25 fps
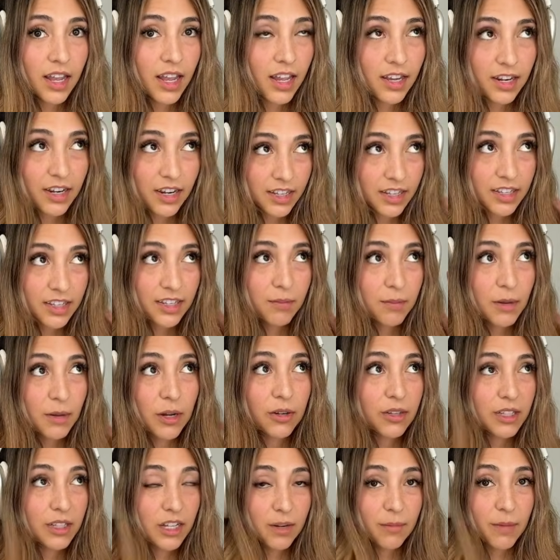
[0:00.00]
and I can
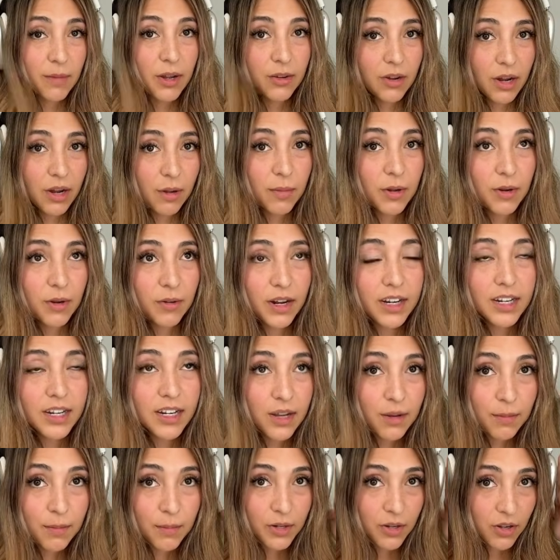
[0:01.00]
barely hear my grandpa right
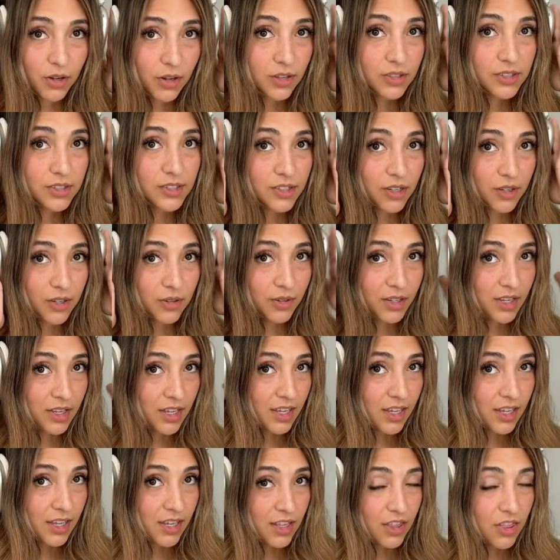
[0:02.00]
now, but also
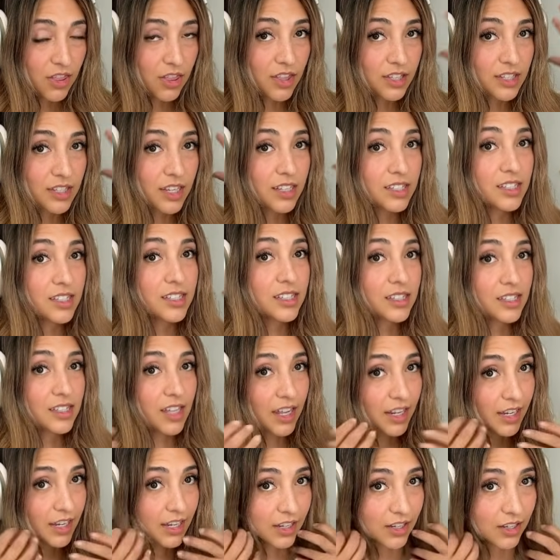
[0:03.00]
the
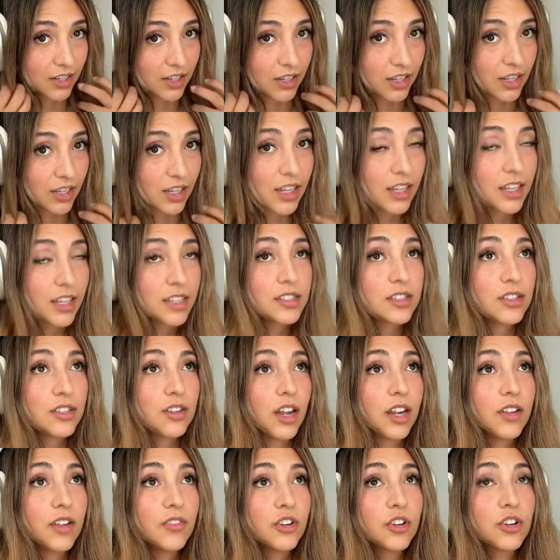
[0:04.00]
aesthetic is
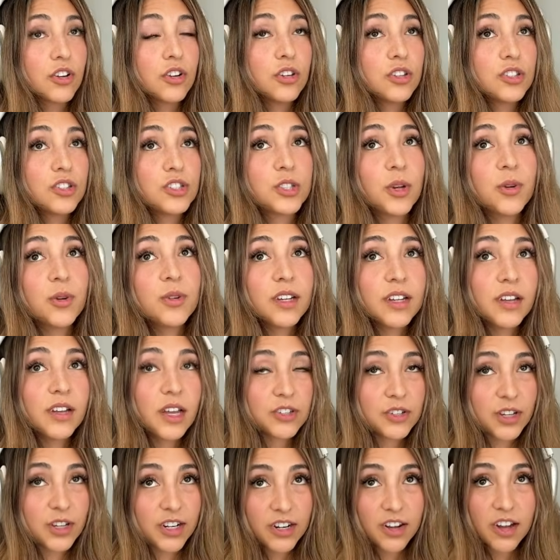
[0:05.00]
not even Sony.
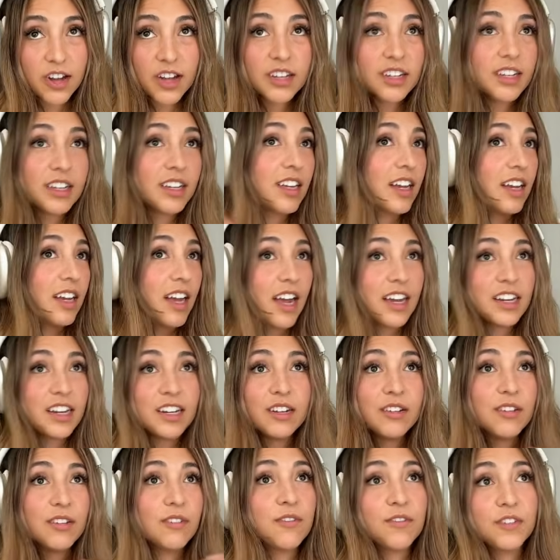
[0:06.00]
I tried it on. I
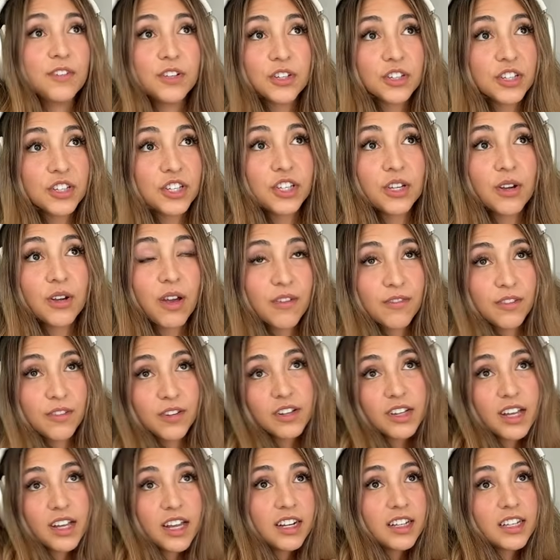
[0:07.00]
didn't even feel cute. I
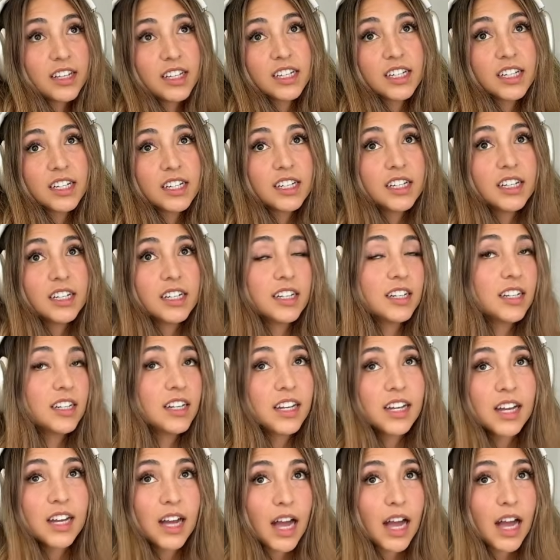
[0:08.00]
feel kind of like, I